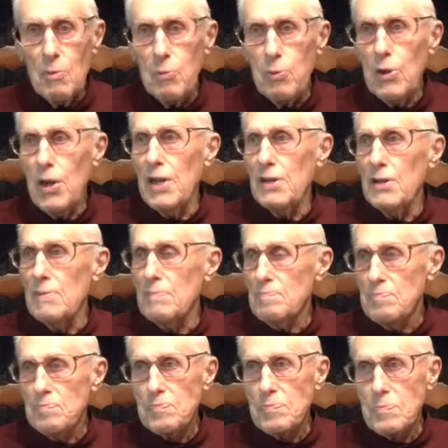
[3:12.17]
plane,
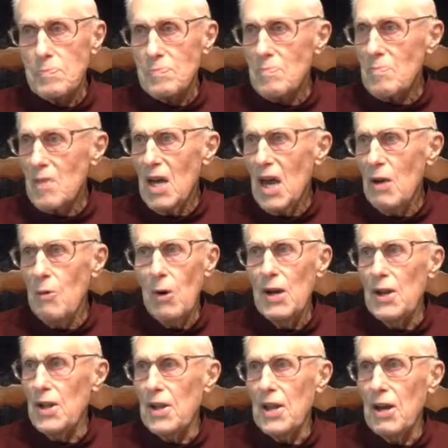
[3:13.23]
I
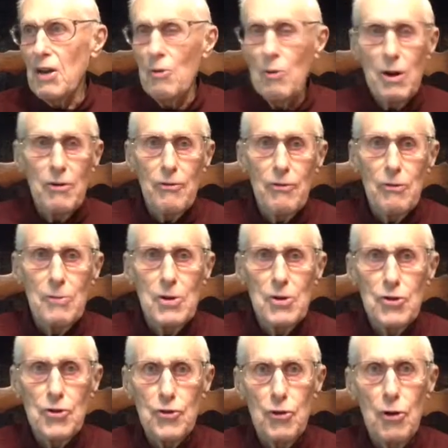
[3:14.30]
wanted to get away from
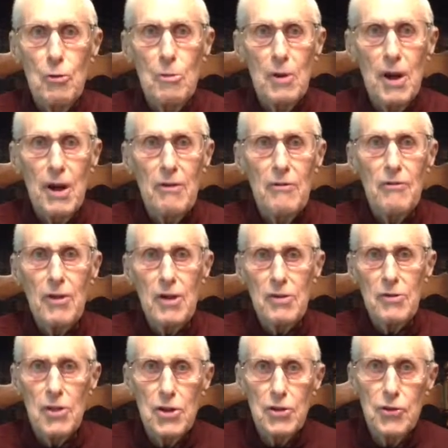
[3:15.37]
this German. I figured
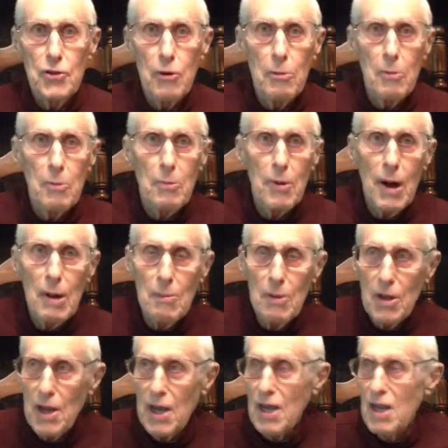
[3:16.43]
the German
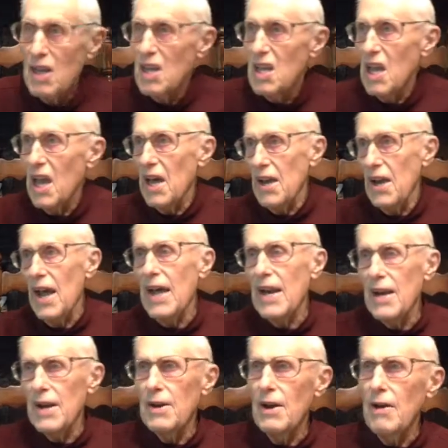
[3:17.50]
probably had had
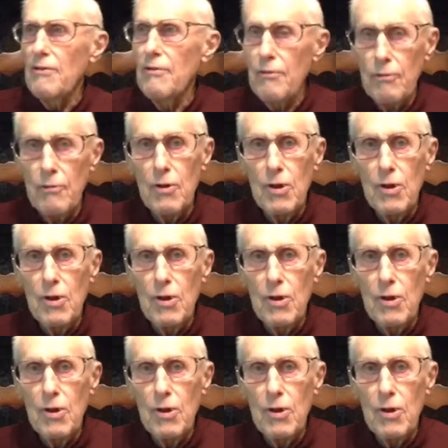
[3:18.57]
enough